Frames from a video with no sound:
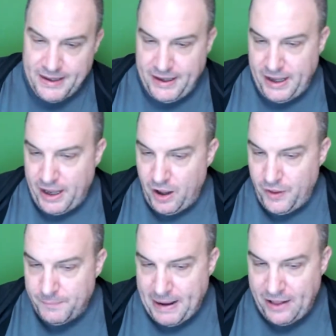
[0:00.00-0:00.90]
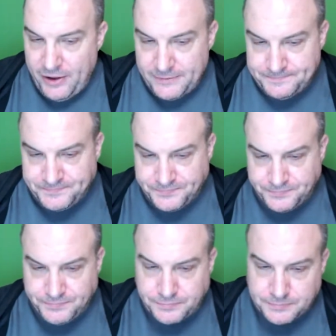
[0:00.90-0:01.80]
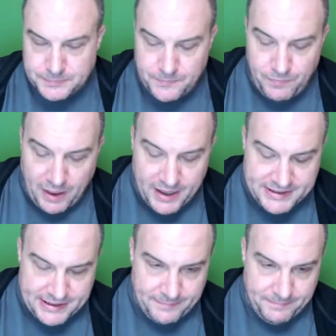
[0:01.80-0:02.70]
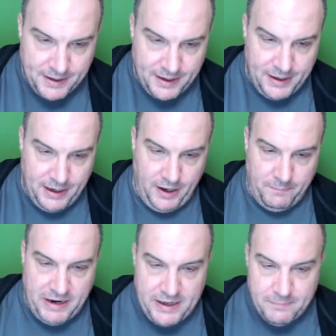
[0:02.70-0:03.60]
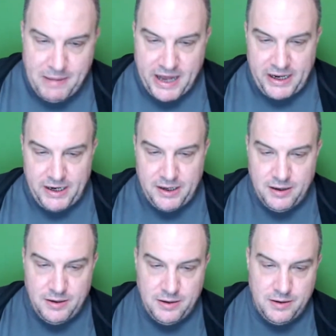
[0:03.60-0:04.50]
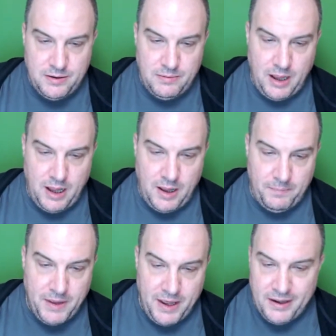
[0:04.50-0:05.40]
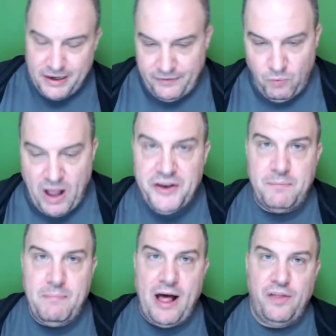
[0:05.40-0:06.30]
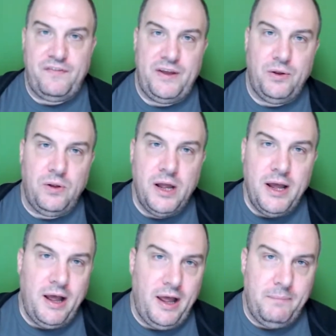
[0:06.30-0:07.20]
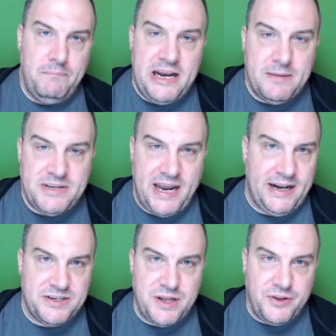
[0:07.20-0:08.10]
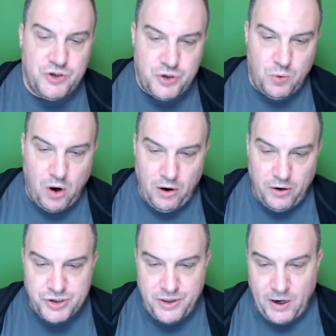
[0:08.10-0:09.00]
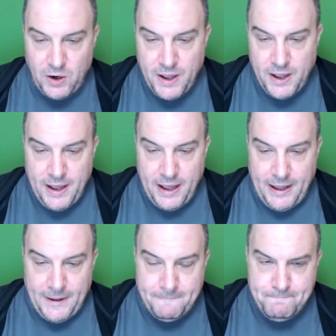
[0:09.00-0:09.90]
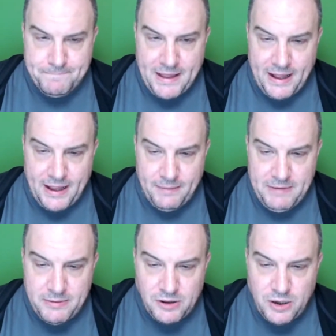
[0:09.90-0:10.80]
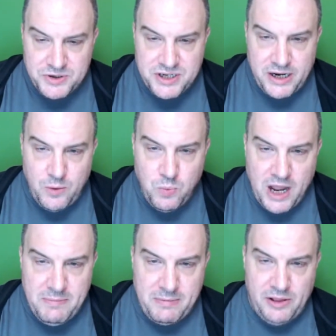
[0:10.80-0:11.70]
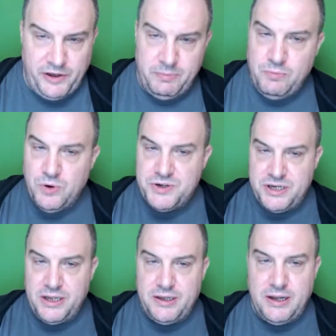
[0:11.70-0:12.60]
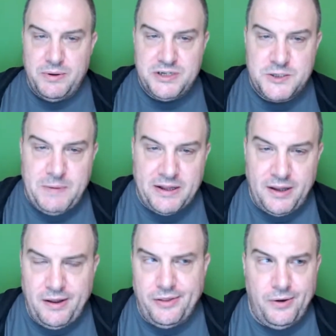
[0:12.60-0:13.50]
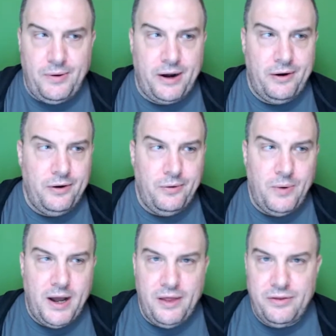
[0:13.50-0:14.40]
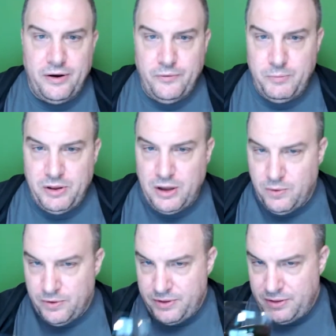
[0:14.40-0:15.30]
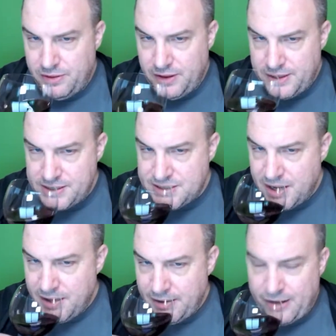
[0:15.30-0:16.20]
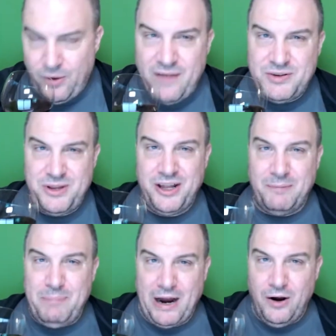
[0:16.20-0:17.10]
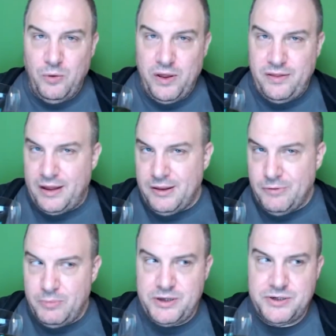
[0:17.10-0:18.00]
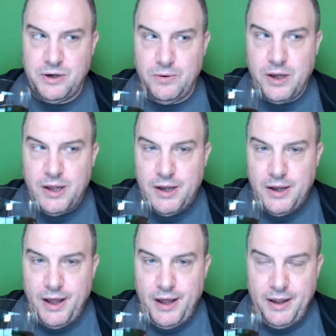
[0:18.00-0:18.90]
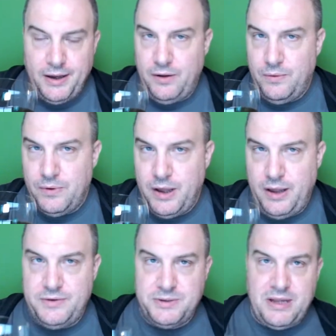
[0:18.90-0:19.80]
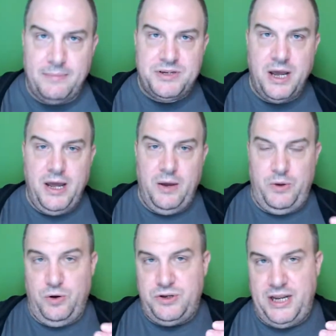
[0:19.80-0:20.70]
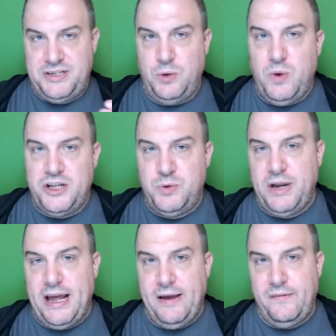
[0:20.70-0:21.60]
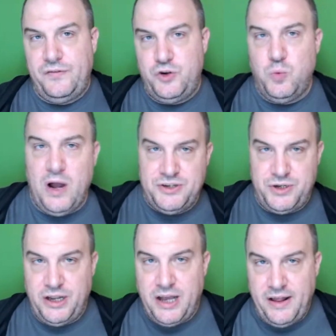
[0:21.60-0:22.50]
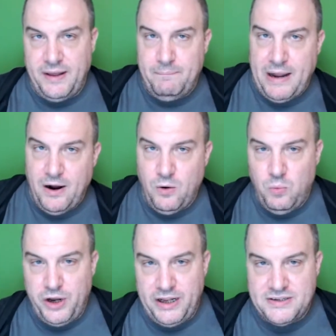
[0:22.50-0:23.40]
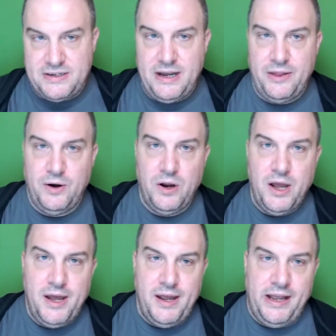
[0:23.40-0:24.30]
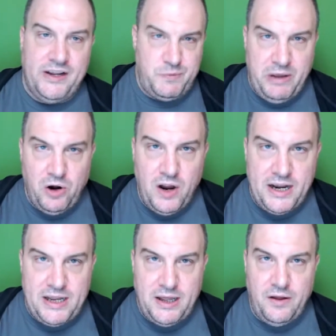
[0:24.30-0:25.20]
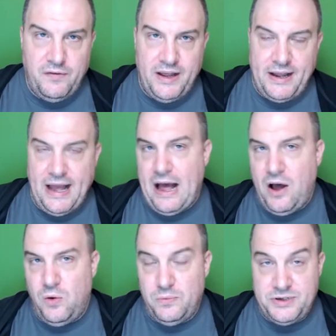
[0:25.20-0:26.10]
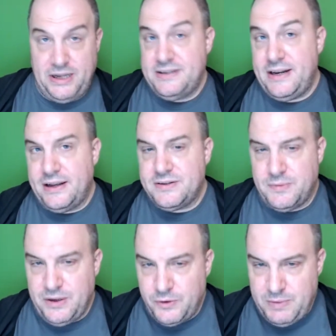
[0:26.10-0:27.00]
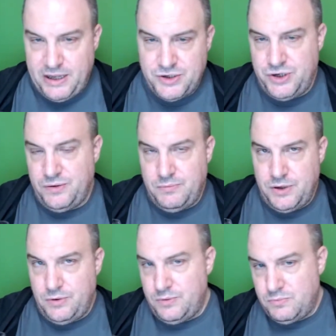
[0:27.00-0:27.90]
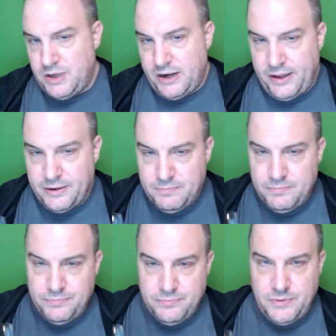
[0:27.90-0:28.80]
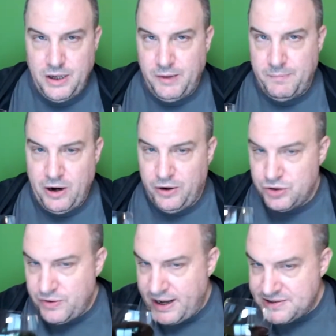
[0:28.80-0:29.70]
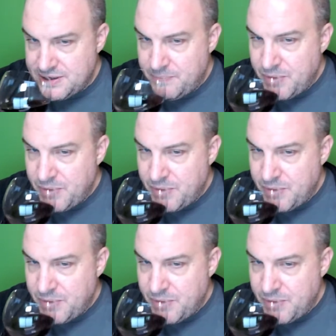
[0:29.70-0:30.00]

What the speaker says: Palate. It's a medium-bodied, kind of like a rounded mouth feel. Medium tannins, nothing too harsh there. Medium to low acidity wine, maybe a little bit more acidic than I was expecting. Although I don't know why I thought it would have been lower than this. I don't have something to compare it with at the moment, so. Sometimes when you're tasting wines, you want to have two wines so you can kind of compare one against the other. It a better idea of like how, say, acidic something would be, because you kind of like compare and contrast.